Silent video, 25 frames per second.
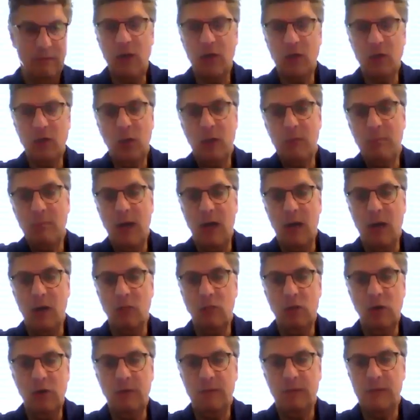that are doing metal
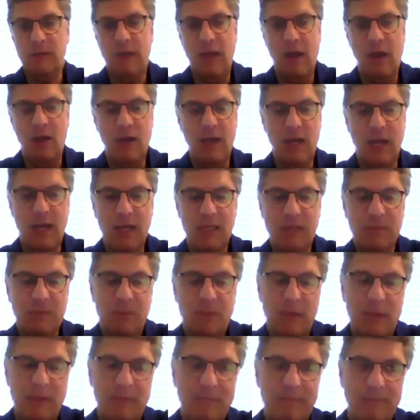roofs nowadays,
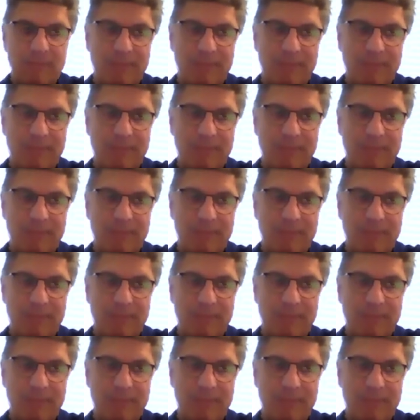but